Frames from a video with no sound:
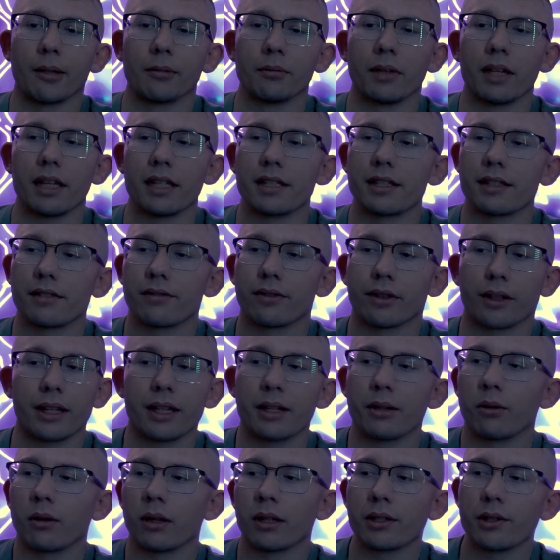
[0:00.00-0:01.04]
It's for
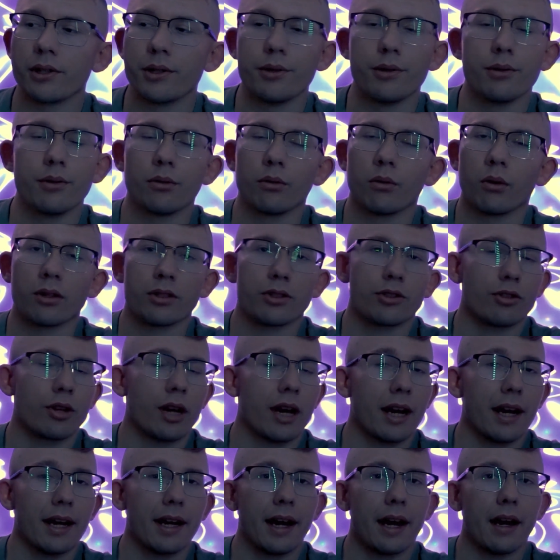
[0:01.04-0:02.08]
anyone who wants to
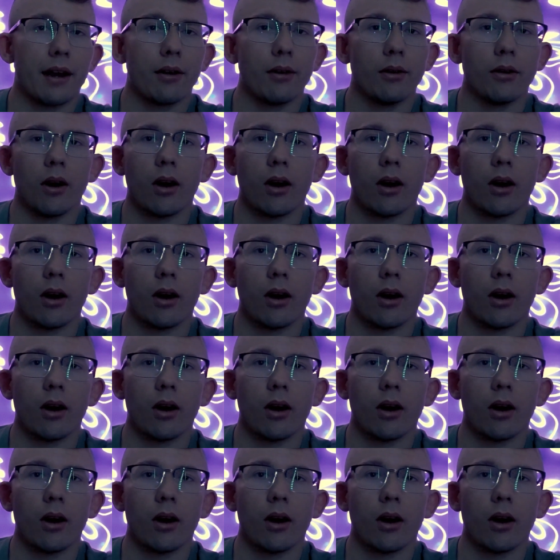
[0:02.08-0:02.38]
try it out.